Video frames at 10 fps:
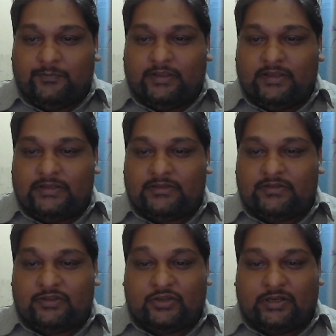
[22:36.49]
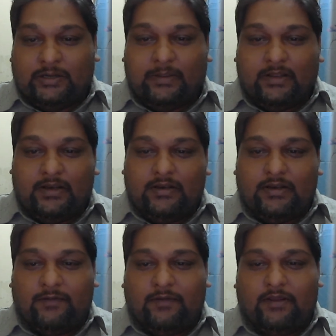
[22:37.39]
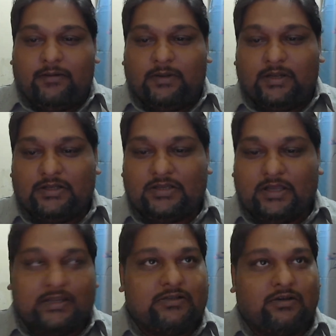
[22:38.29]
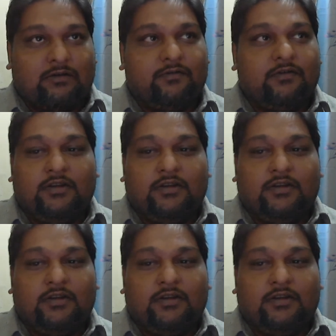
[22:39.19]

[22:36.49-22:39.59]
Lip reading: the gentleman living in Malaysia, and he's of